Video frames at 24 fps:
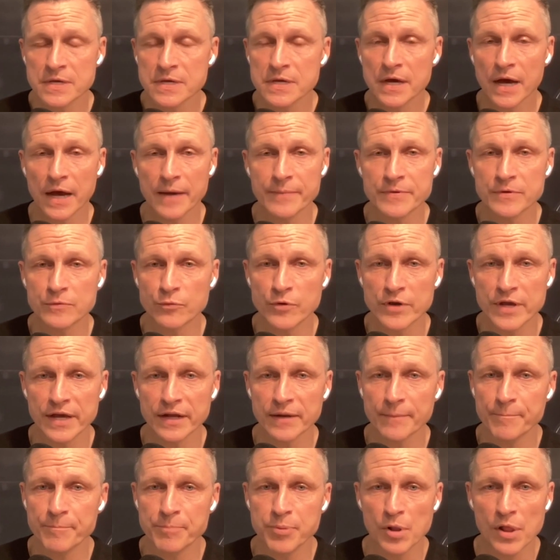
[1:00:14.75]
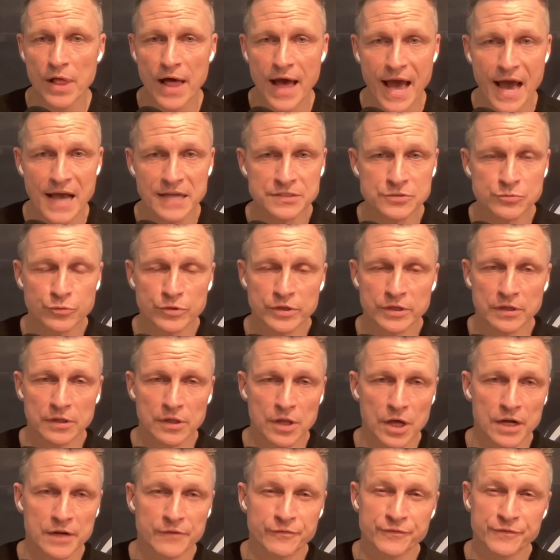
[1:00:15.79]
I mean, we had a blast. We had a
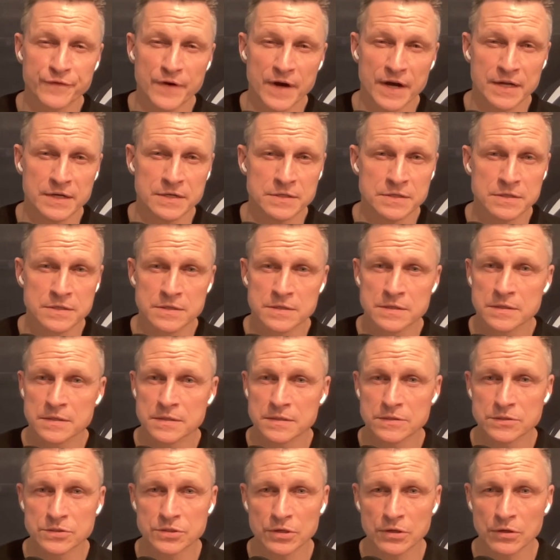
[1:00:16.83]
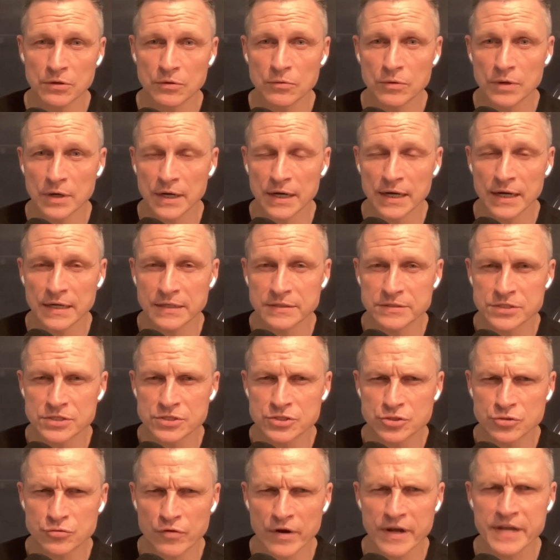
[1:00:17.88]
lot of fun. You know,
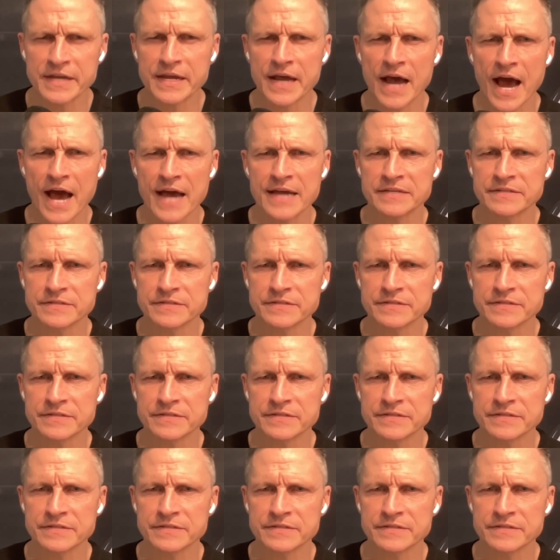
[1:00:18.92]
just great guys.